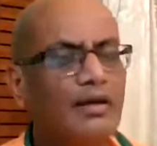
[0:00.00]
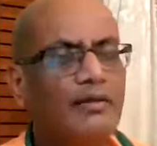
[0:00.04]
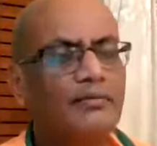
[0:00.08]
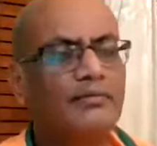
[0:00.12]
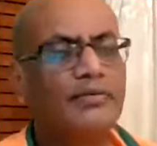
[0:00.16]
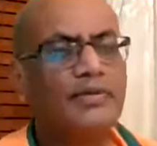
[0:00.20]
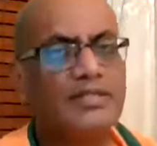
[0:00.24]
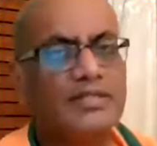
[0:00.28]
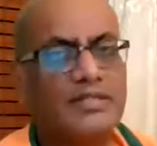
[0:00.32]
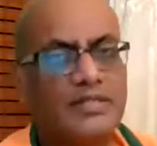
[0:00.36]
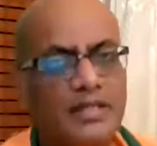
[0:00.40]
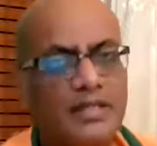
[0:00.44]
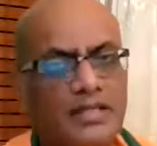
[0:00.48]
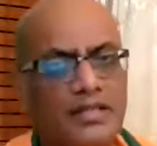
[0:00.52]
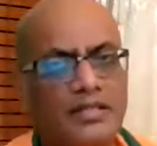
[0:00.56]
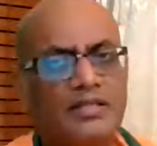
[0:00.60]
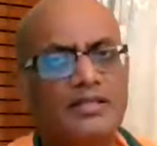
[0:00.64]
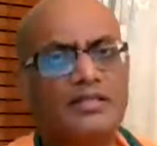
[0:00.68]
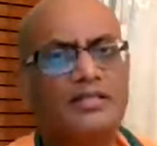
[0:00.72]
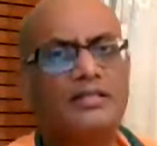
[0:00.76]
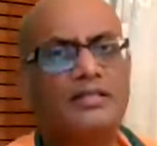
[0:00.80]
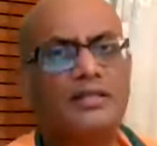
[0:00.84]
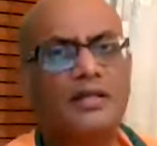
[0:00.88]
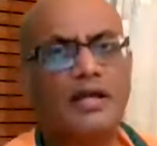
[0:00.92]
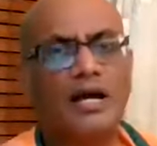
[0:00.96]
We see the
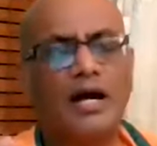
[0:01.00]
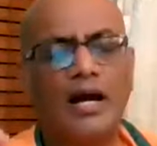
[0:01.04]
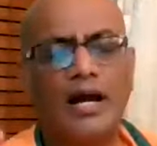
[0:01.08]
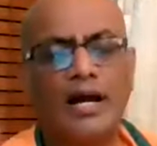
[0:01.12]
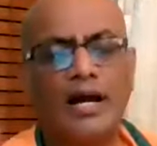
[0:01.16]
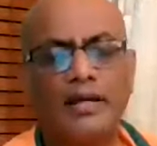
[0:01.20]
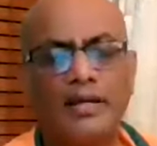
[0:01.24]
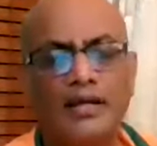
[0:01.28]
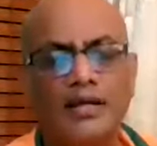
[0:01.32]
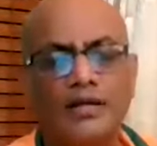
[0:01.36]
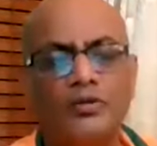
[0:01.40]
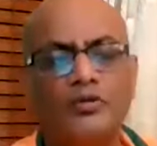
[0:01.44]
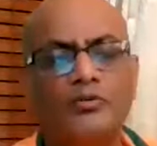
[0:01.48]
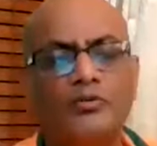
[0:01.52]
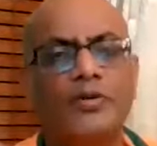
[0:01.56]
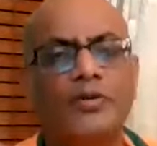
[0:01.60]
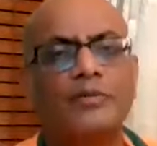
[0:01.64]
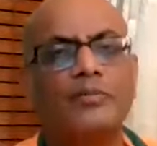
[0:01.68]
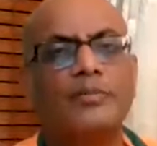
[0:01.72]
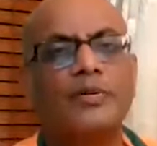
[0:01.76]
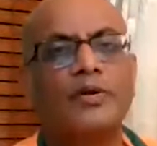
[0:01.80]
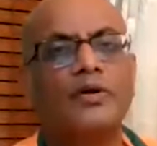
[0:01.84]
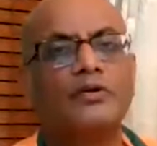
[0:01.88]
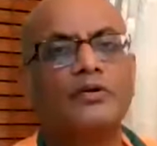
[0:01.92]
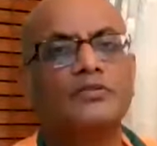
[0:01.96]
sky
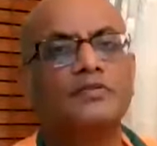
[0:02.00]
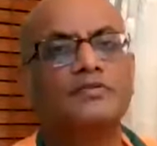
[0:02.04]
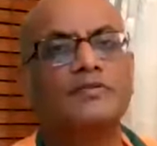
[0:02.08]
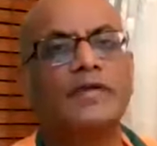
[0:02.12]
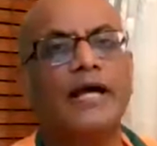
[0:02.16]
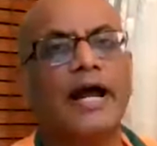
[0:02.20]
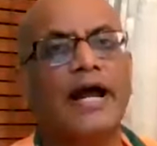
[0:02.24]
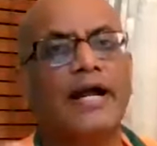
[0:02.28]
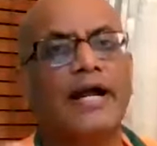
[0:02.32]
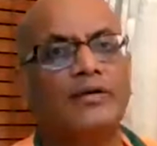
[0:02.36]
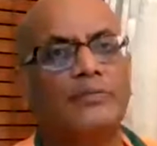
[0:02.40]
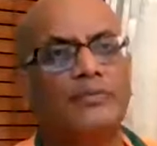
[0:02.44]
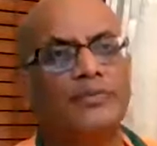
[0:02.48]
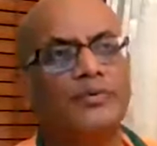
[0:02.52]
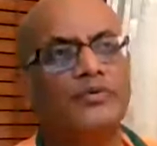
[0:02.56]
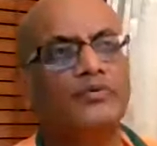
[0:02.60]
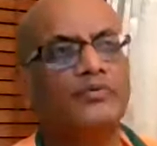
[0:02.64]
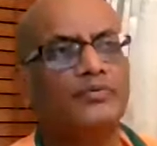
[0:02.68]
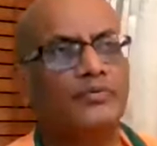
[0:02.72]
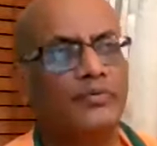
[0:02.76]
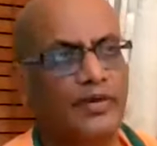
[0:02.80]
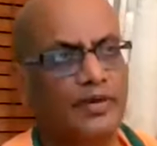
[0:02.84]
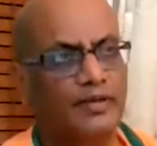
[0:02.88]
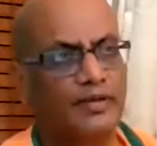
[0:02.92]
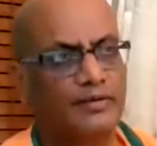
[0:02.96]
illumined because of the
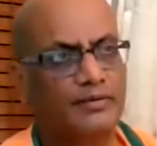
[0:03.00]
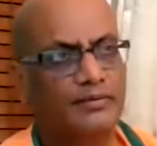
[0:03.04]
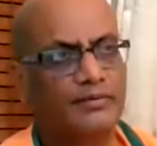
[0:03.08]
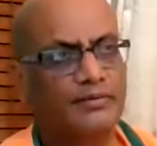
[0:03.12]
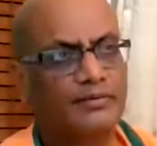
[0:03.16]
atmosphere.